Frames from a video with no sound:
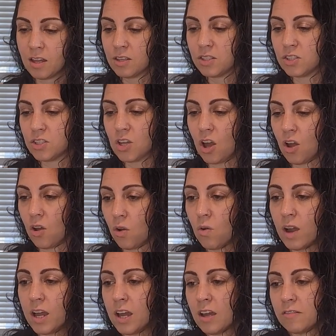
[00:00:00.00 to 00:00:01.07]

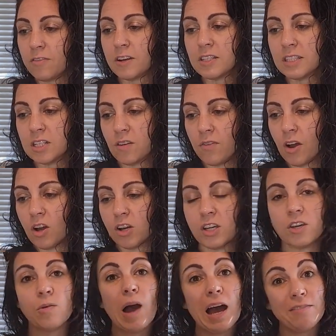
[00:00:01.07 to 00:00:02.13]
So first of all,
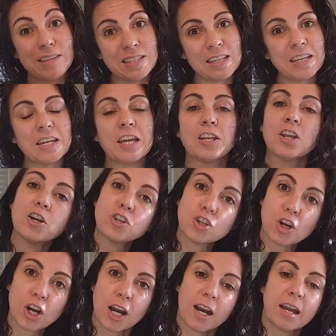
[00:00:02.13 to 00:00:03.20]
you obviously need
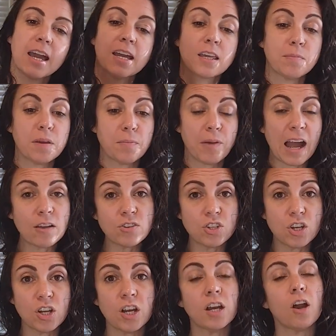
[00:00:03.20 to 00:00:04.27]
sugar. It can be brown
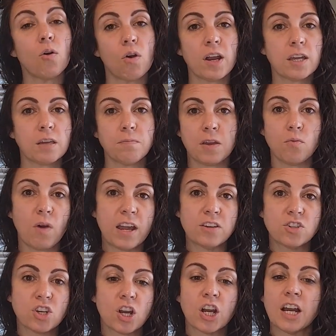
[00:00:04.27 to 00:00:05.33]
sugar or it can be white
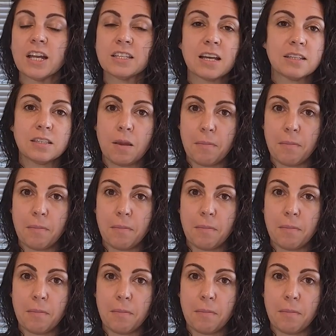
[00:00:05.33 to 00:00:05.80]
sugar, it doesn't